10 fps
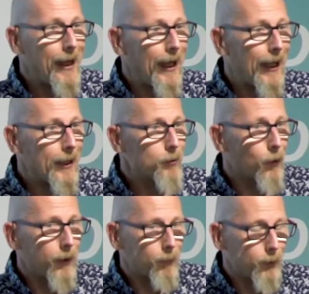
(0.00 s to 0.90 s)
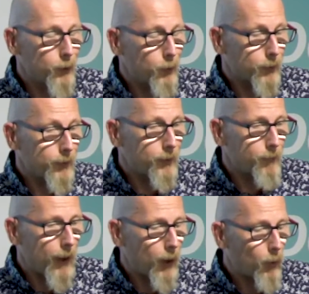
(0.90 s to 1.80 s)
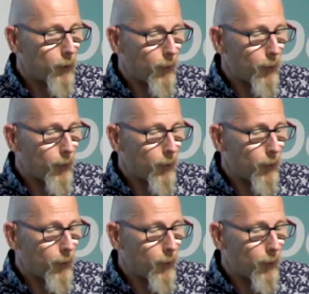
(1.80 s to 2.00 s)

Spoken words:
electronic resources for help,